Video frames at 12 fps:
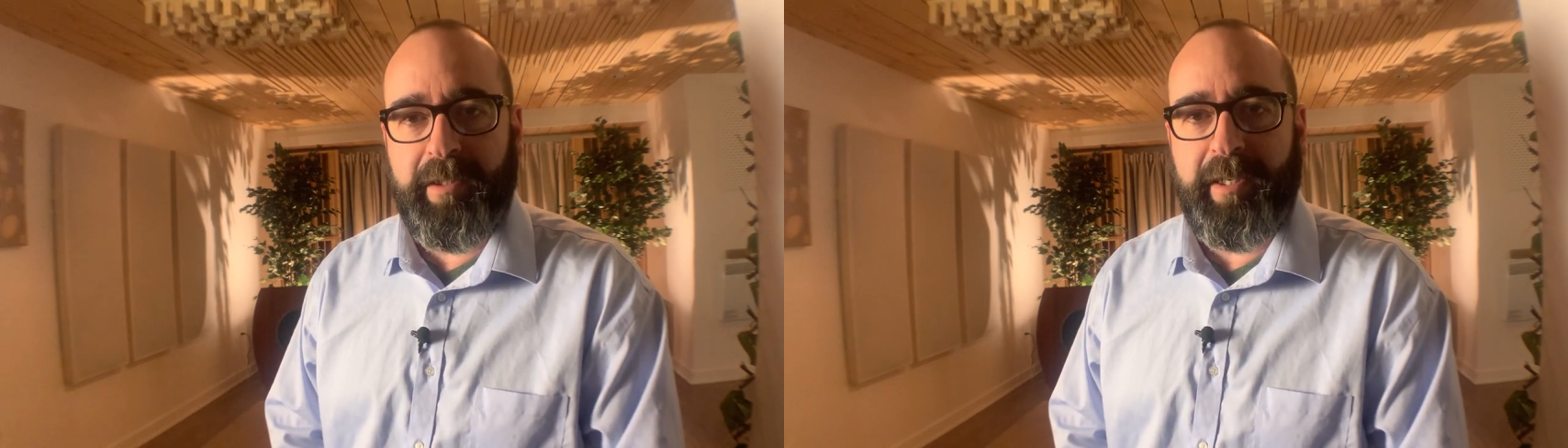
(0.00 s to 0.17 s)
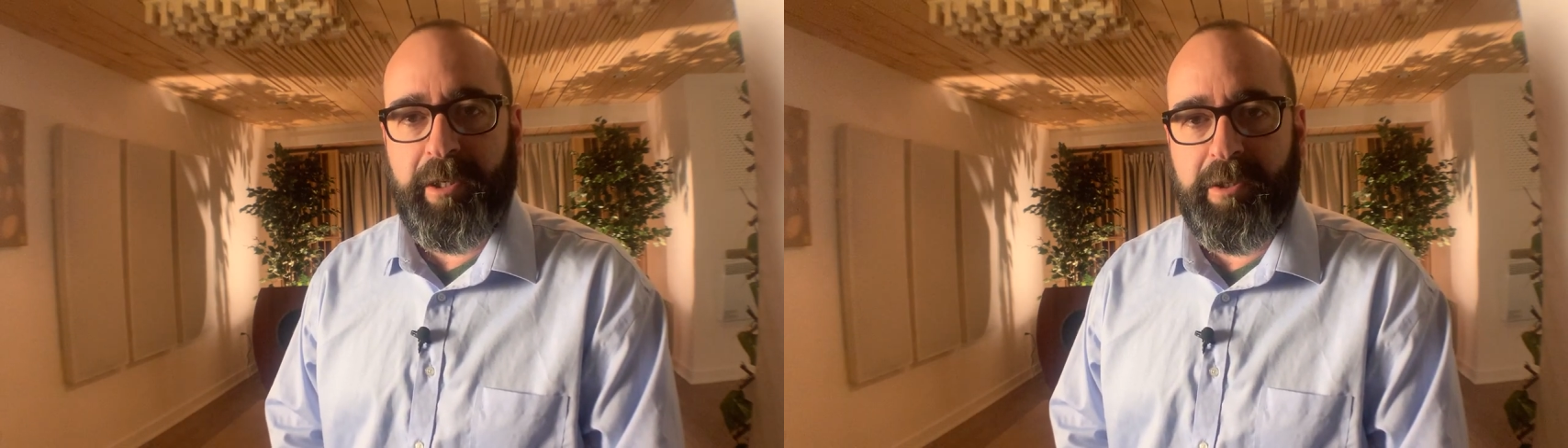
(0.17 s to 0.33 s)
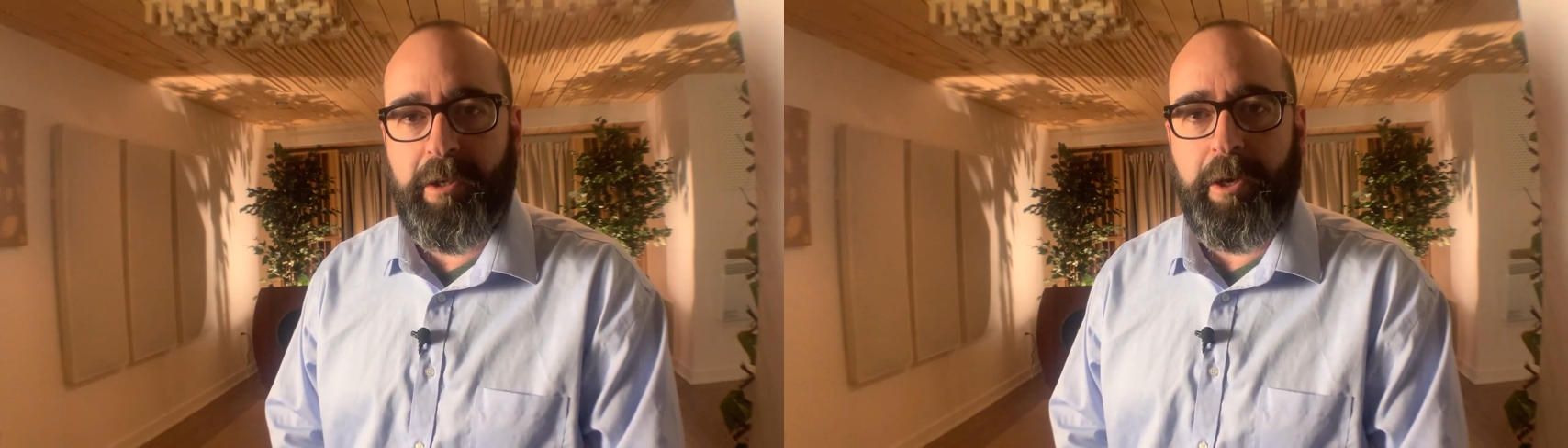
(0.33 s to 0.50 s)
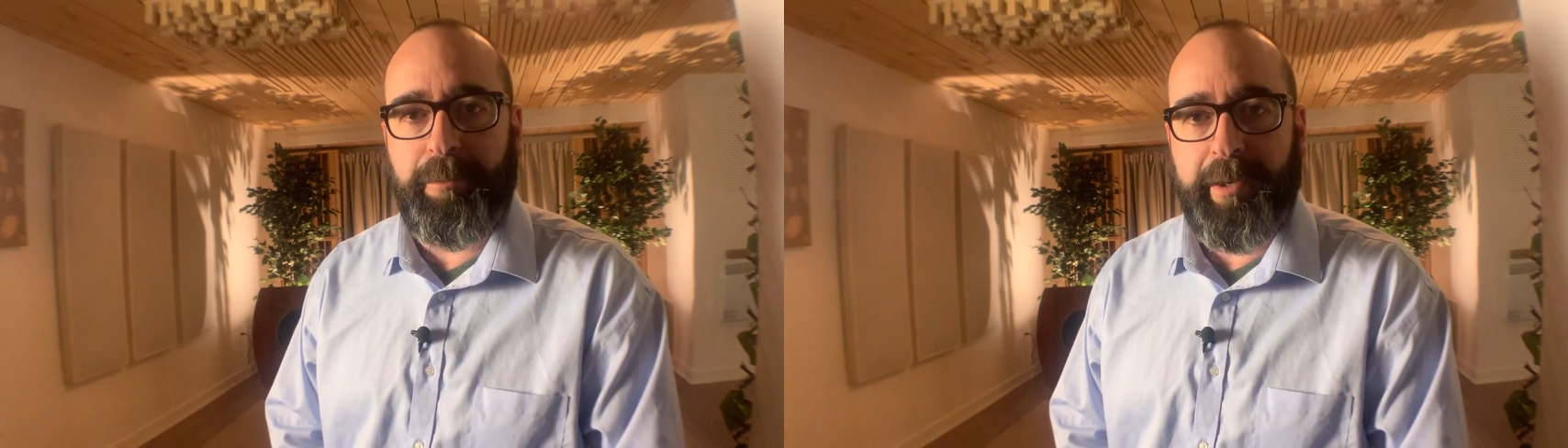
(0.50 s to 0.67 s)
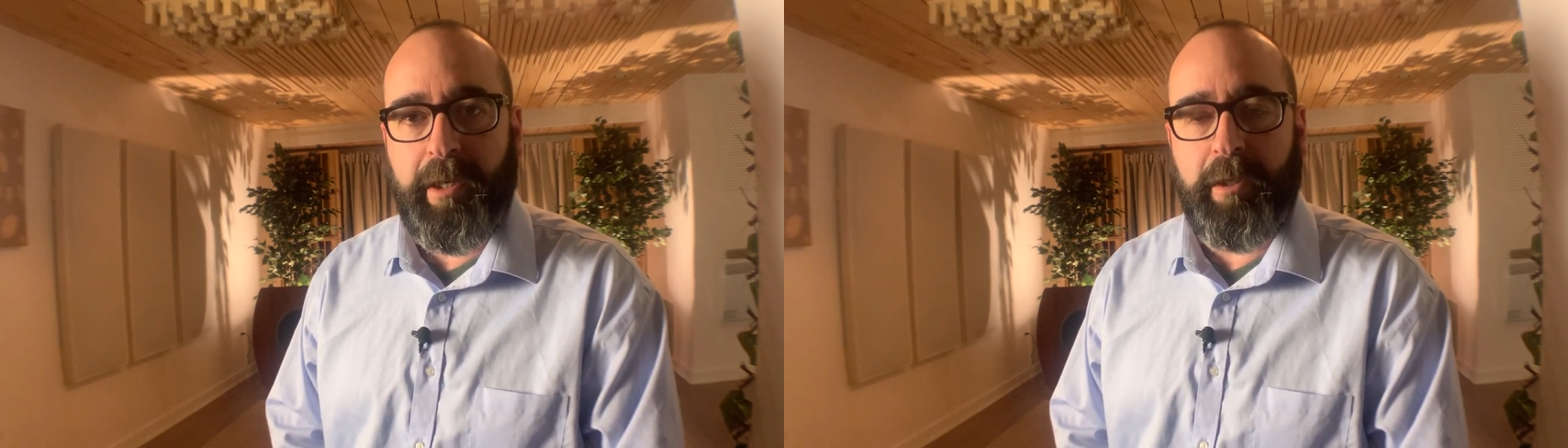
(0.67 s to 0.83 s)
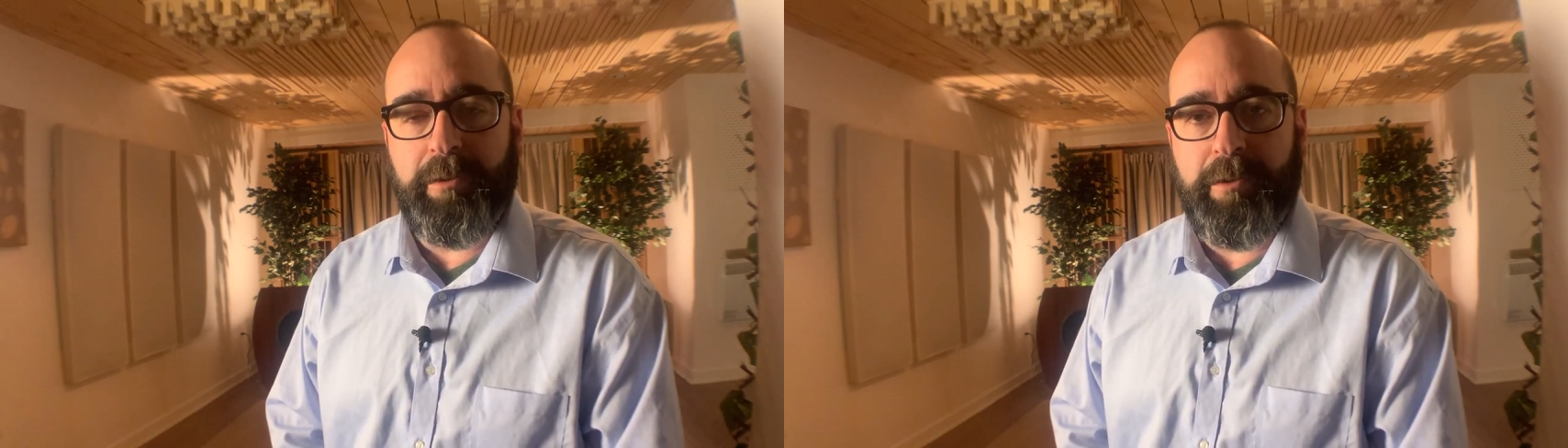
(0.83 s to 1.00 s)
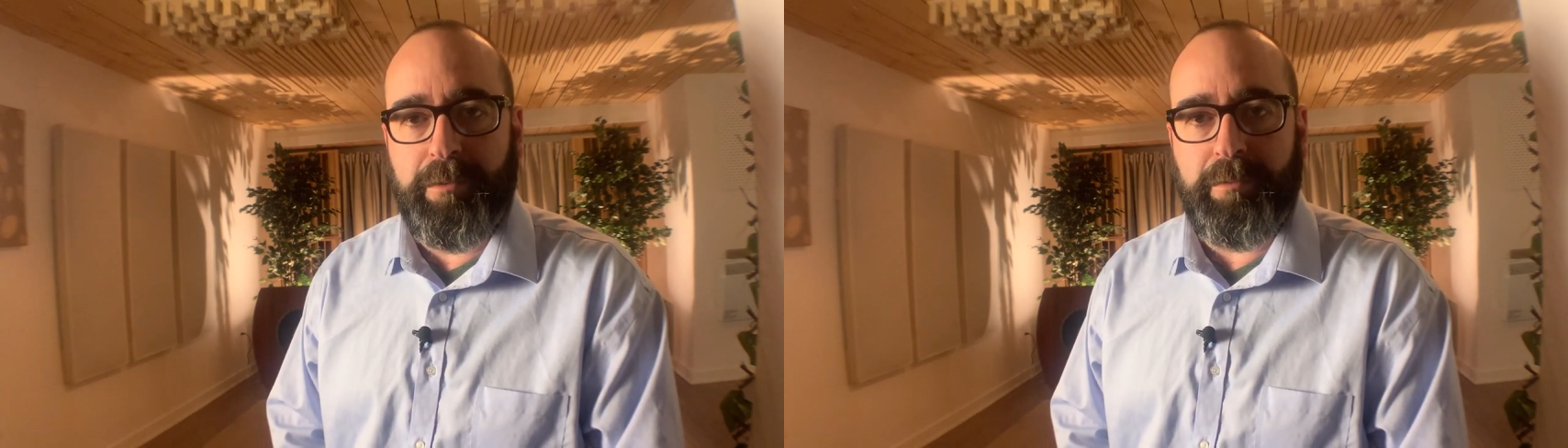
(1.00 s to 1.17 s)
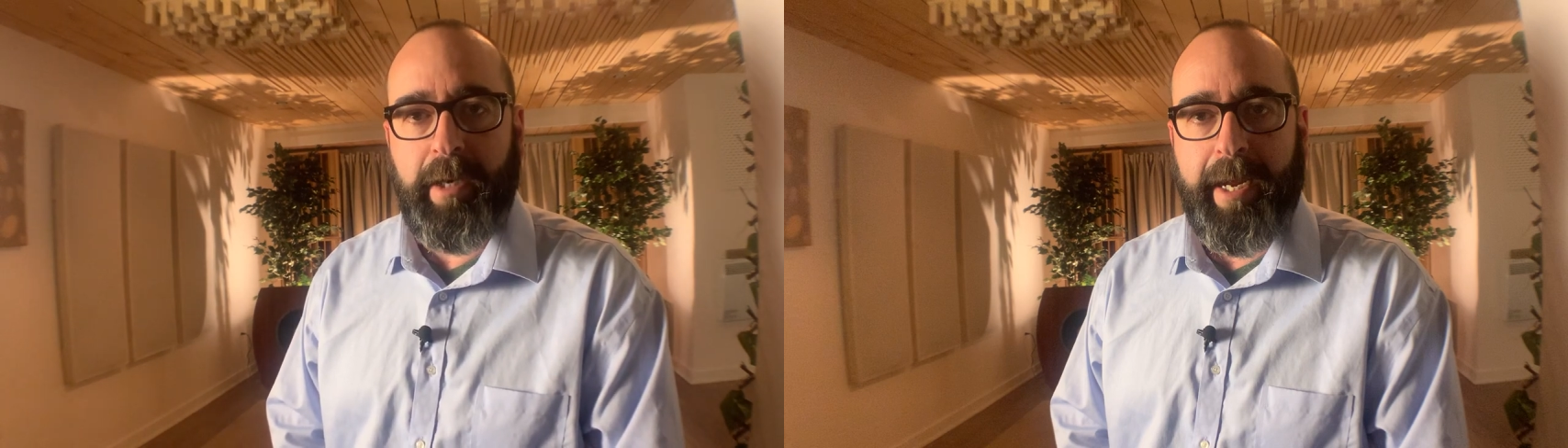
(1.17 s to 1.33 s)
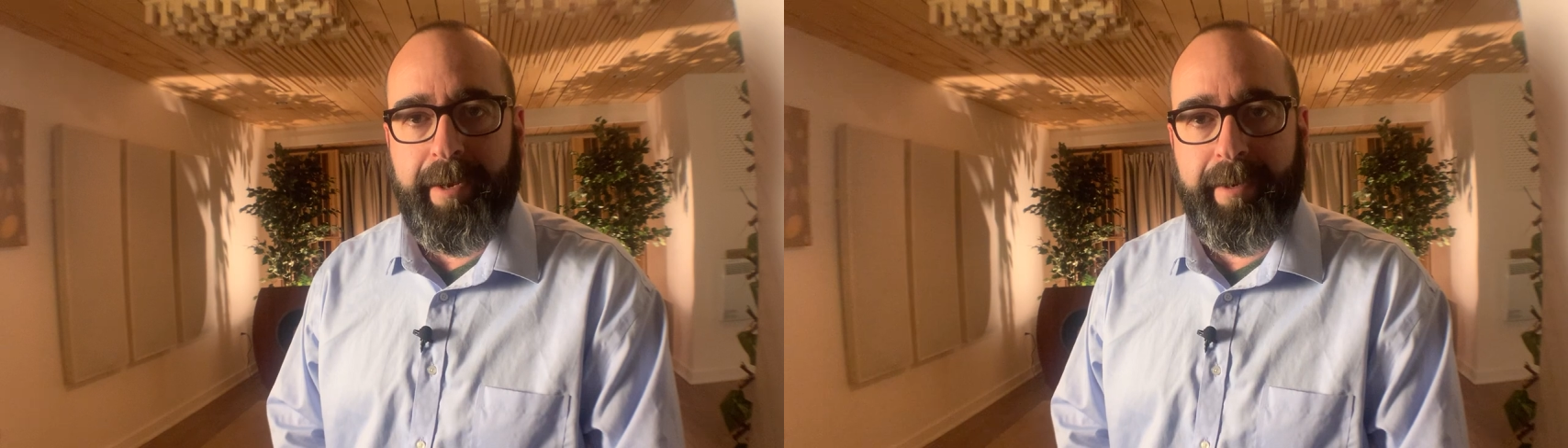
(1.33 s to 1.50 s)
to take a soldering gun to
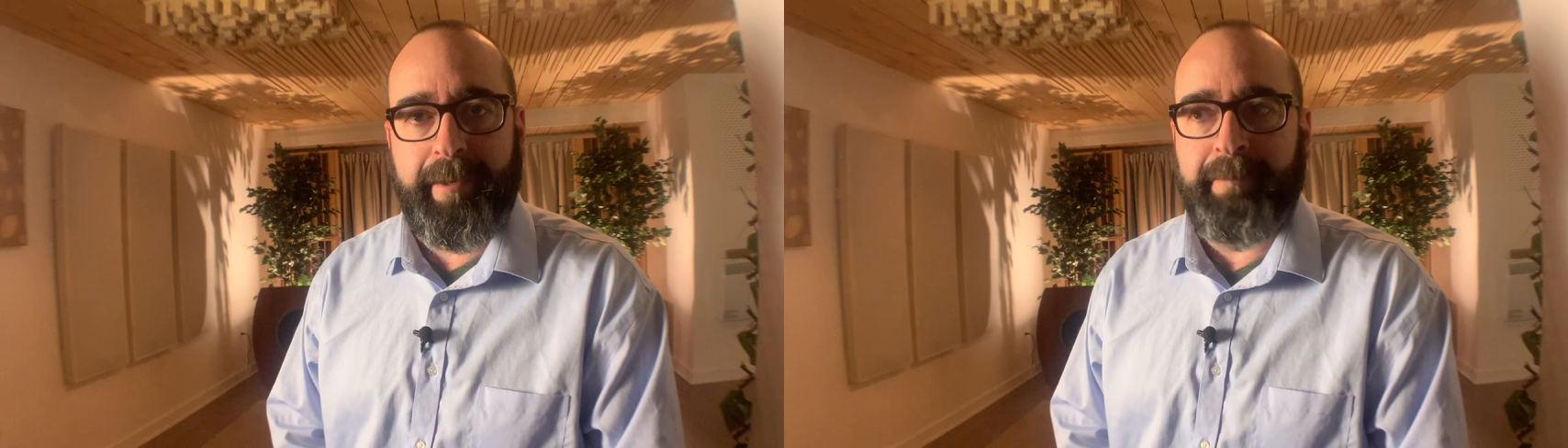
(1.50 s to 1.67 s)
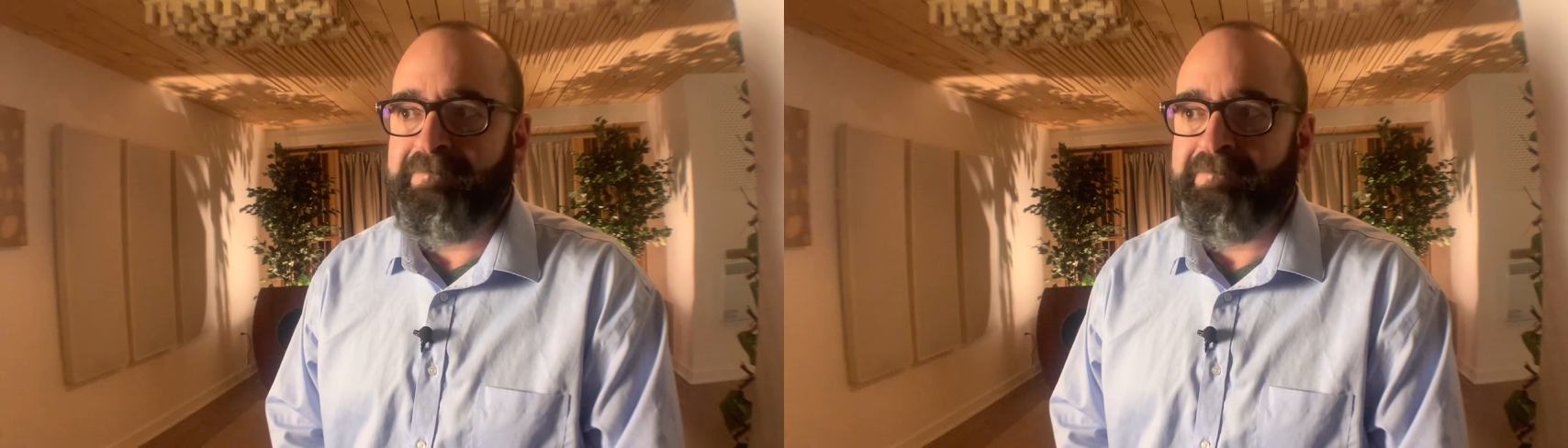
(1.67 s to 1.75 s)
a